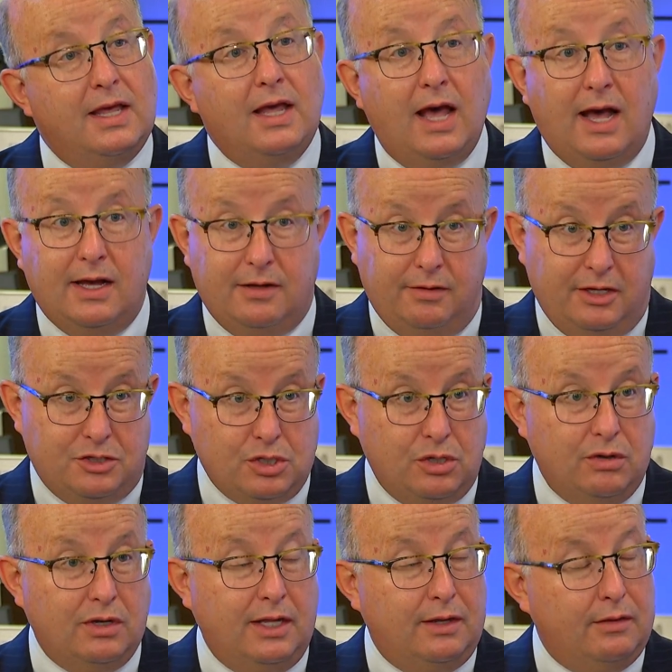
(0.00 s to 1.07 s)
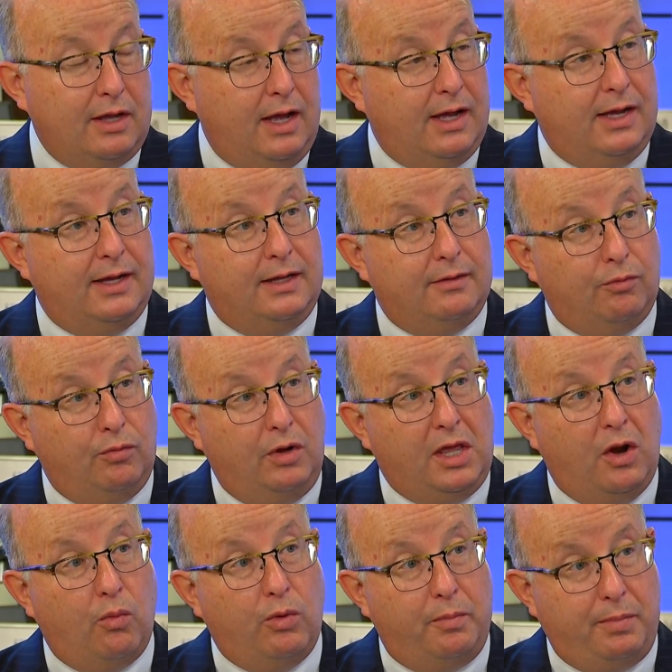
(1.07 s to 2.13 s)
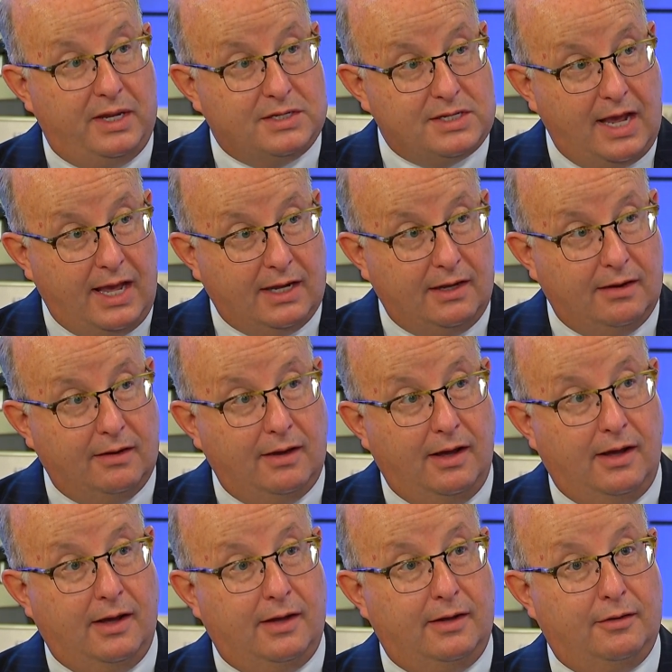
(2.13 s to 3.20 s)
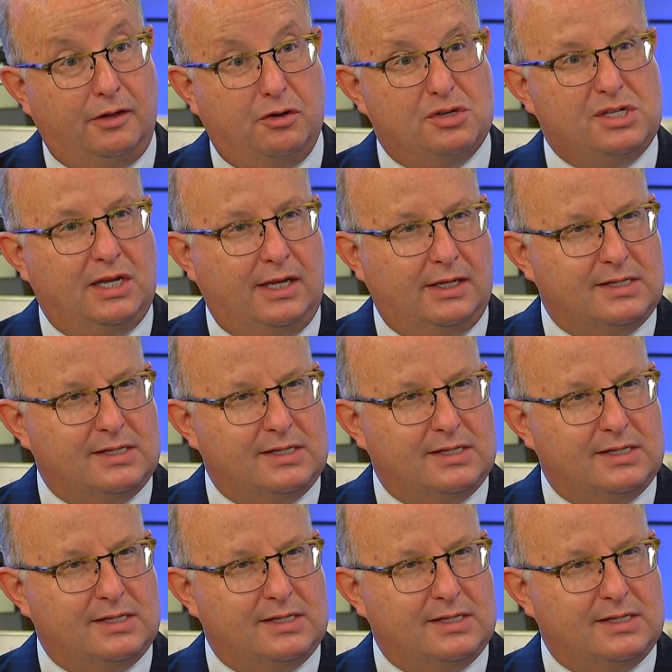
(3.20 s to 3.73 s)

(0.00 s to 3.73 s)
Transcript: It certainly you know, would be tech. You're seeing